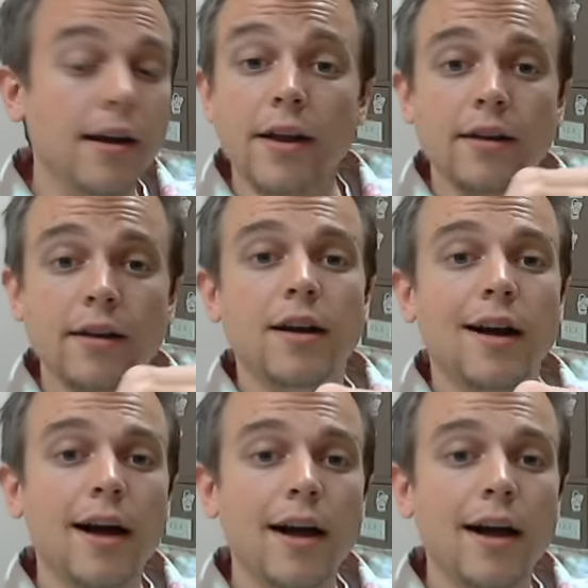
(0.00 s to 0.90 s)
Okay,
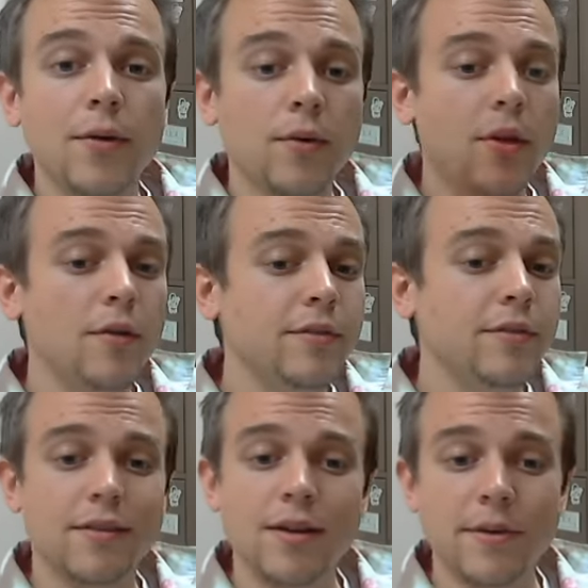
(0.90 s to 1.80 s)
we'll
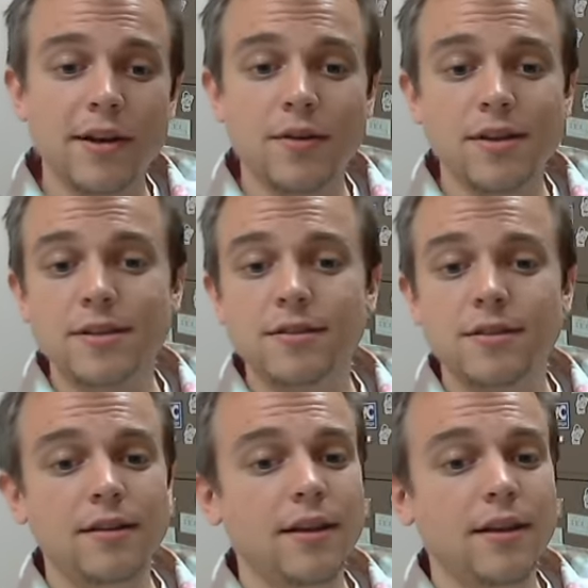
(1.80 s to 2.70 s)
hopefully clear up any questions
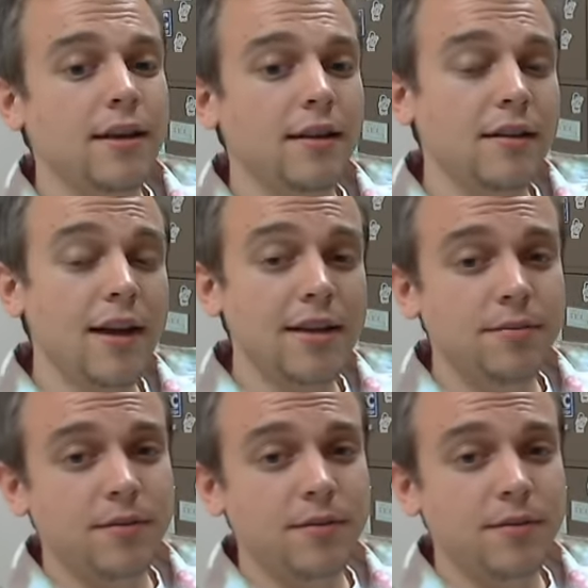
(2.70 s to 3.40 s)
on that in class,